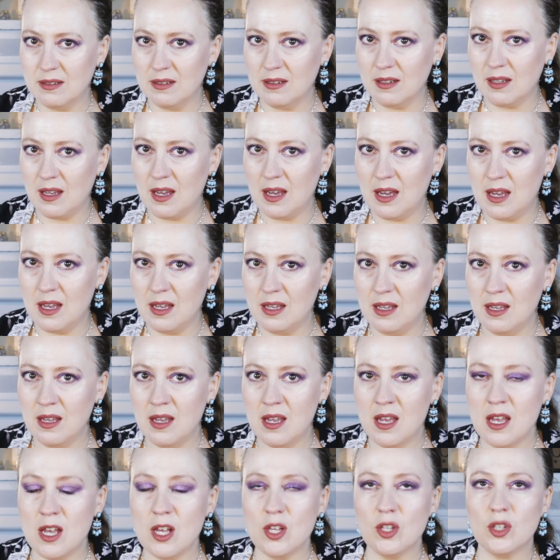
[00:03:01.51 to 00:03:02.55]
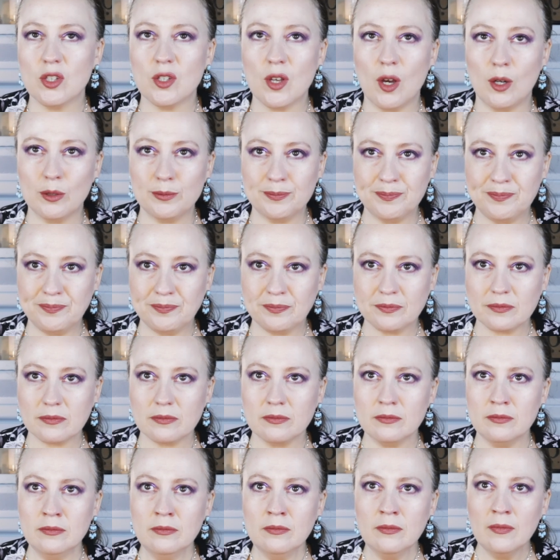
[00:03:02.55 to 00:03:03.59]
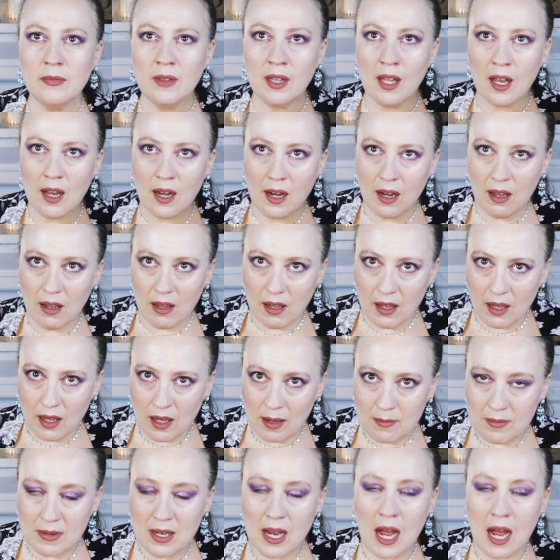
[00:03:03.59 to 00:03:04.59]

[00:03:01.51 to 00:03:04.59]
Okay. So I'm